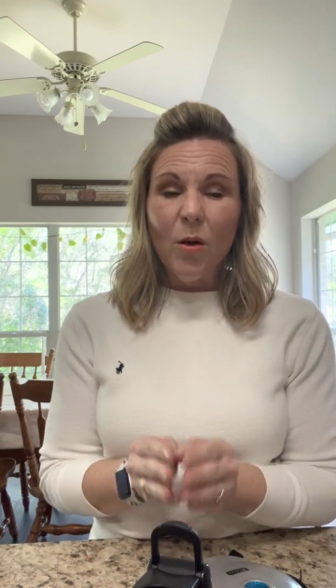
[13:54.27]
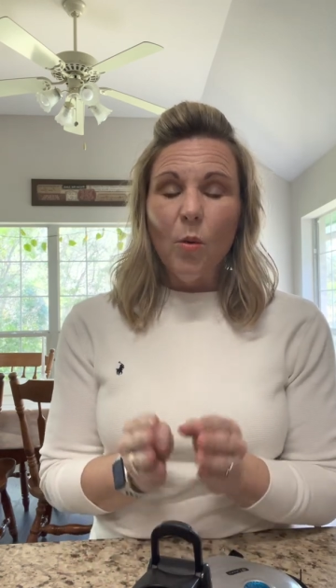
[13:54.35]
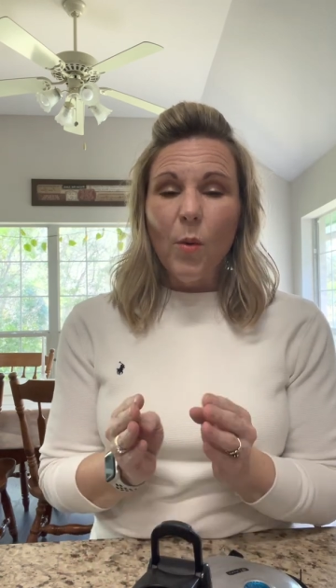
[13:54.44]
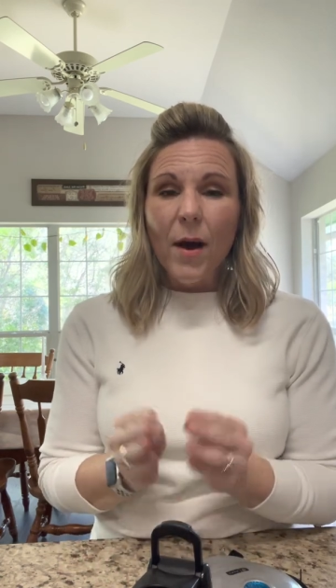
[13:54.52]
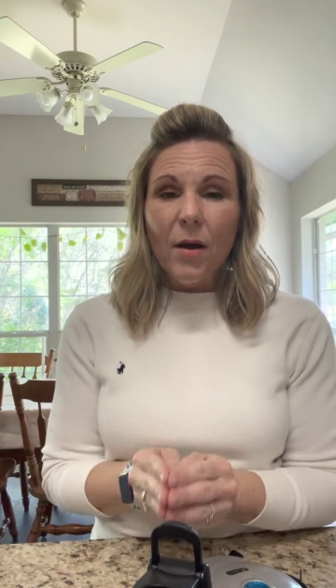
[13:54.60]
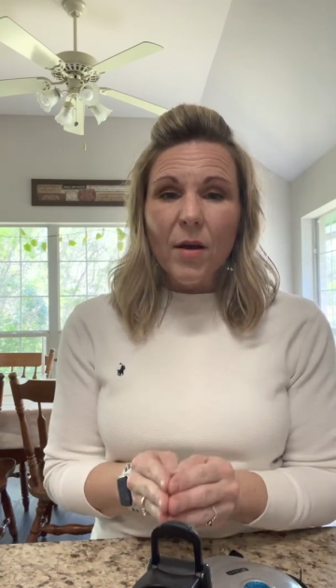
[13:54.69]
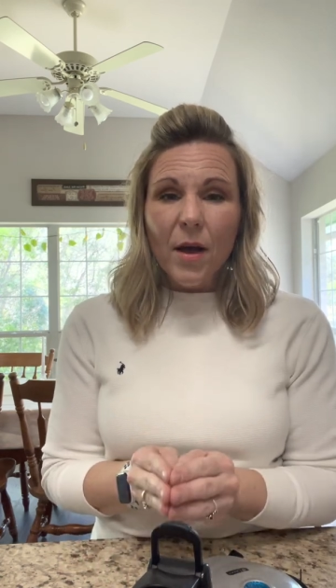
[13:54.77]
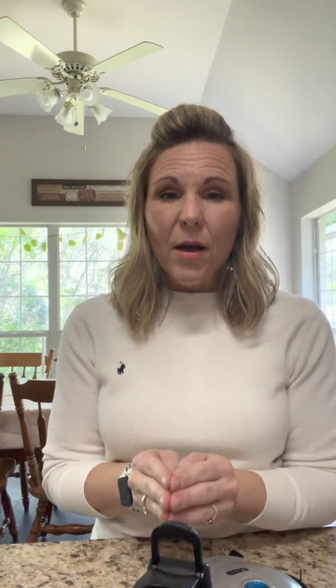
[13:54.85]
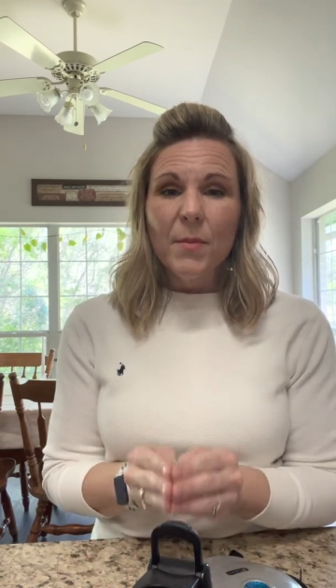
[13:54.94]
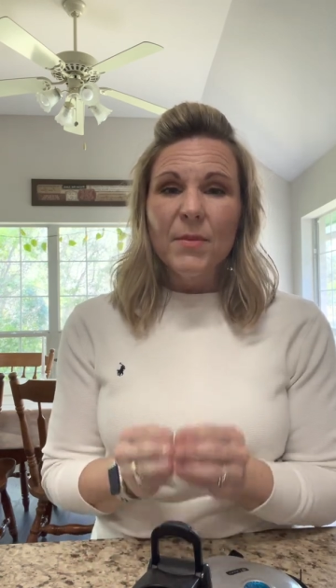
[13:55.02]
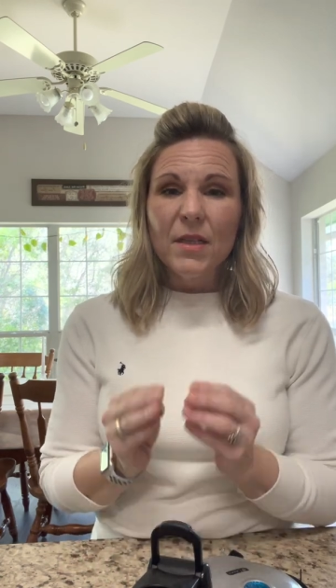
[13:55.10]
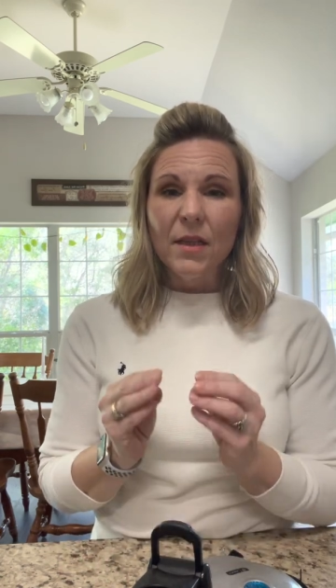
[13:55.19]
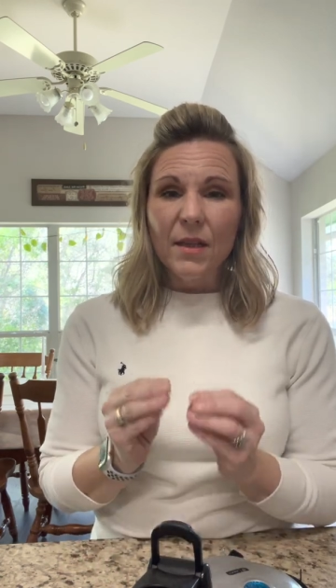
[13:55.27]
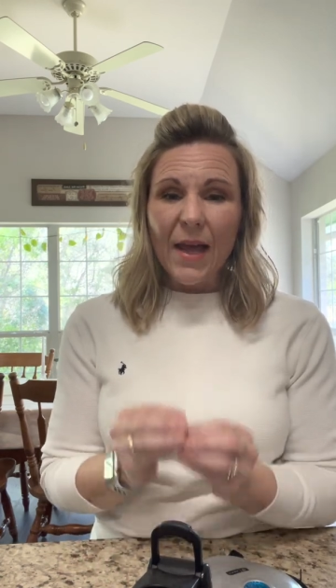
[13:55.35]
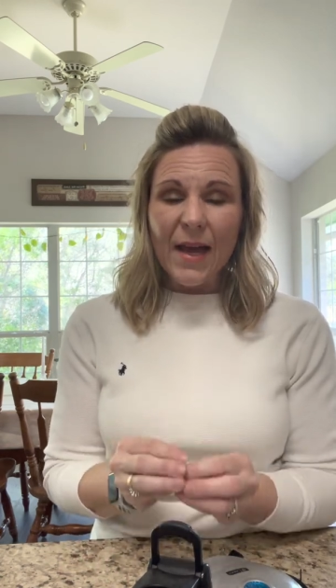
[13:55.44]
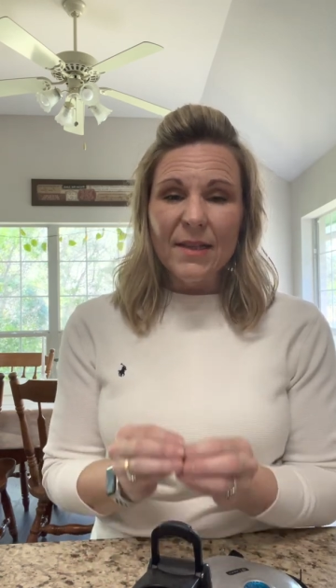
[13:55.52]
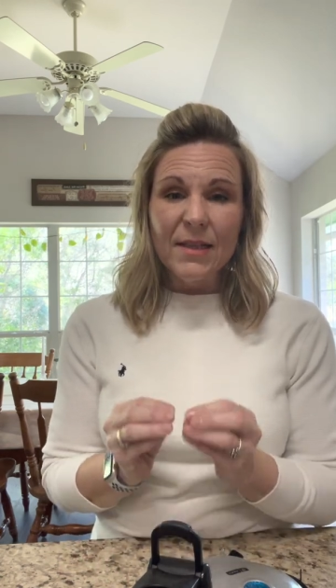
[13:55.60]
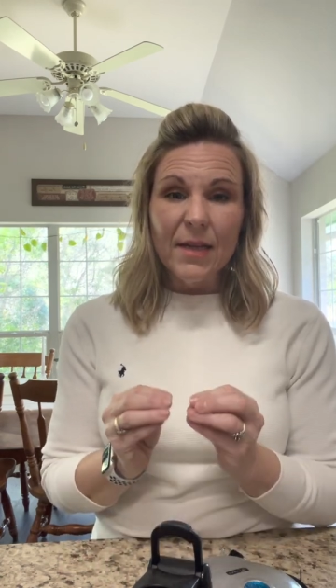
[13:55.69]
Welcome to
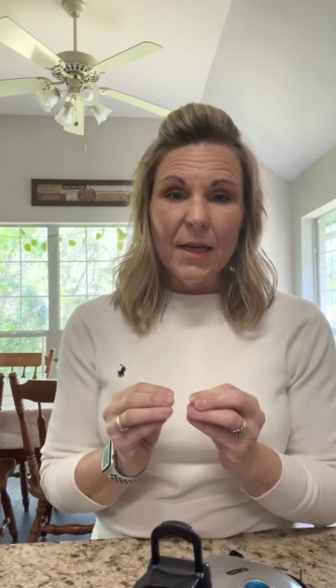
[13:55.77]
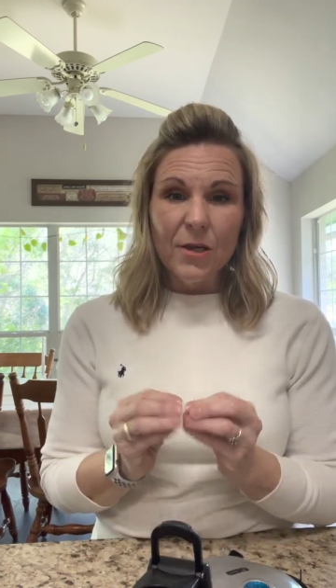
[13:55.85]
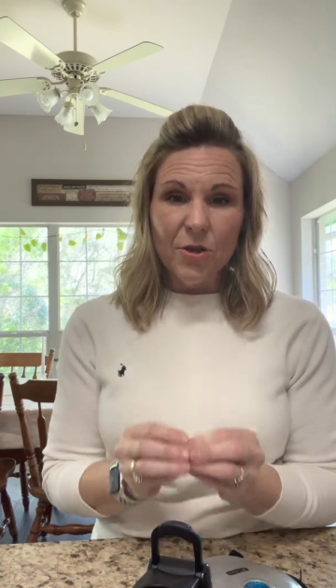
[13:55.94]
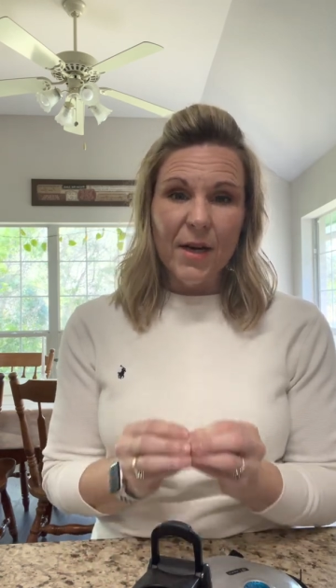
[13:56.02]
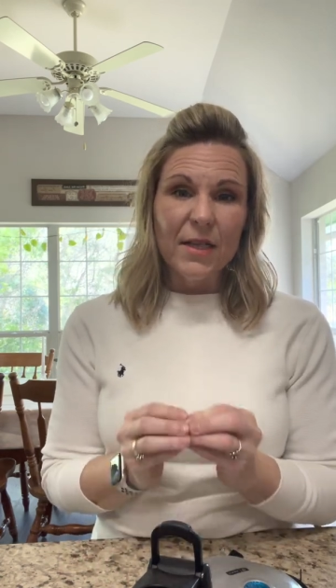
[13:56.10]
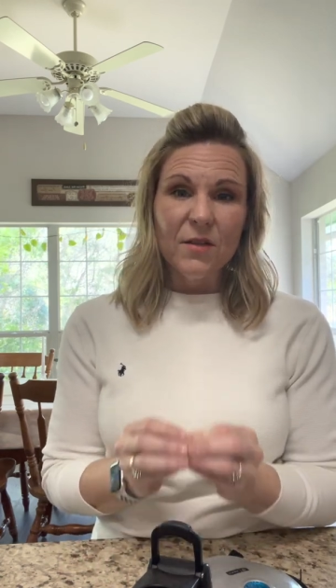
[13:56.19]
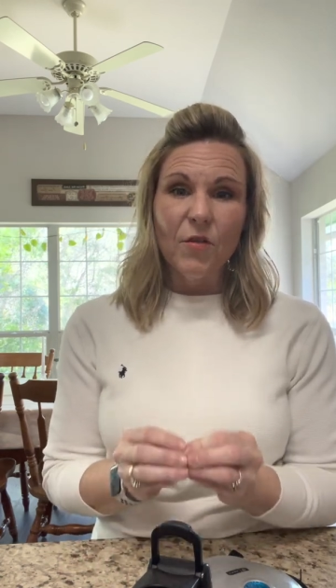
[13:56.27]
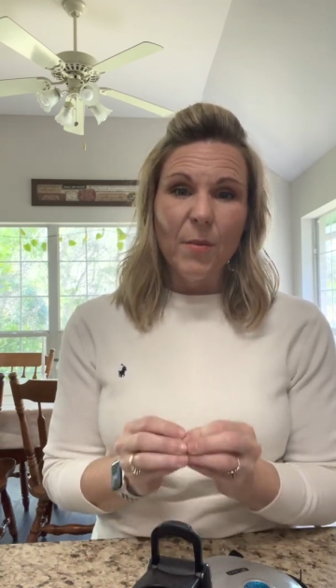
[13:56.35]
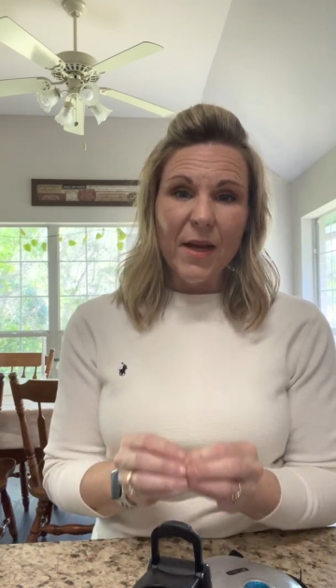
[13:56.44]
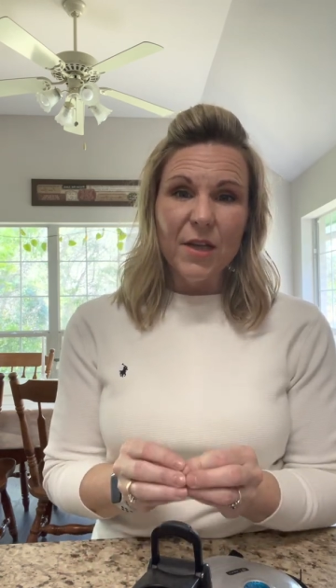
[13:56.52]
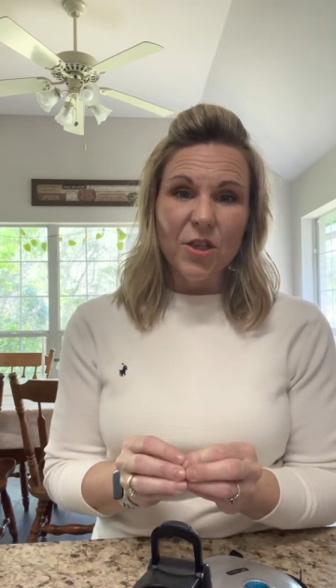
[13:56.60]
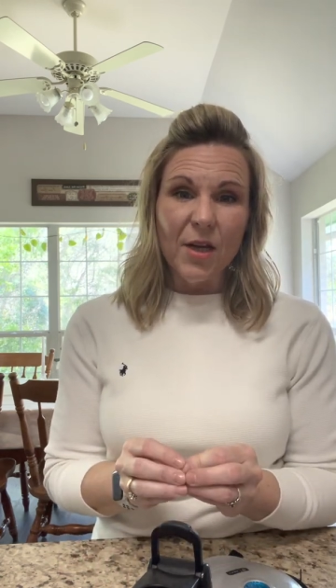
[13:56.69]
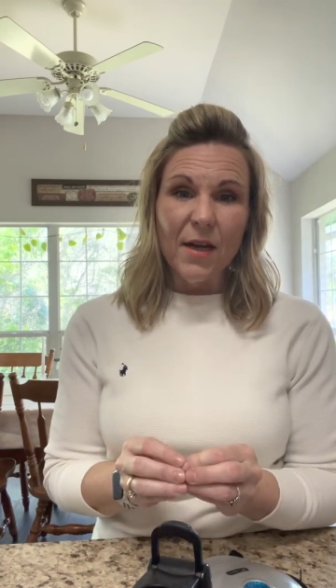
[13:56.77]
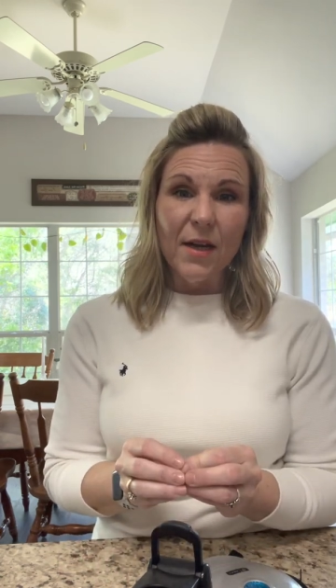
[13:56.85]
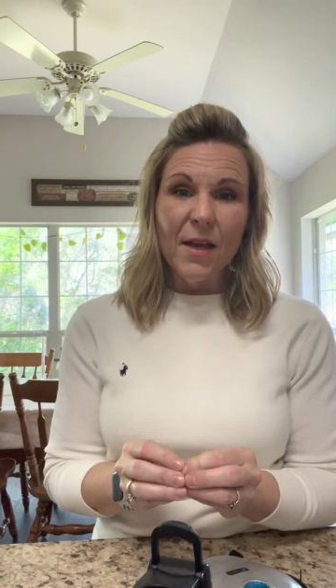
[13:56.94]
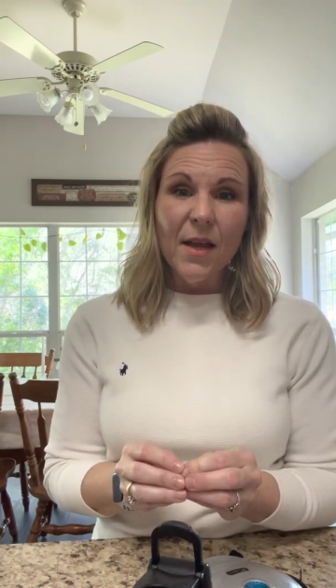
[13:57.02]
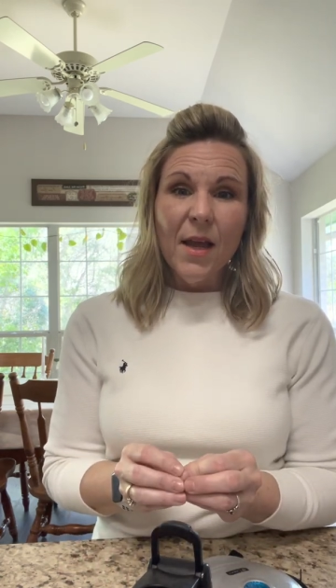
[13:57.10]
lasting transformation.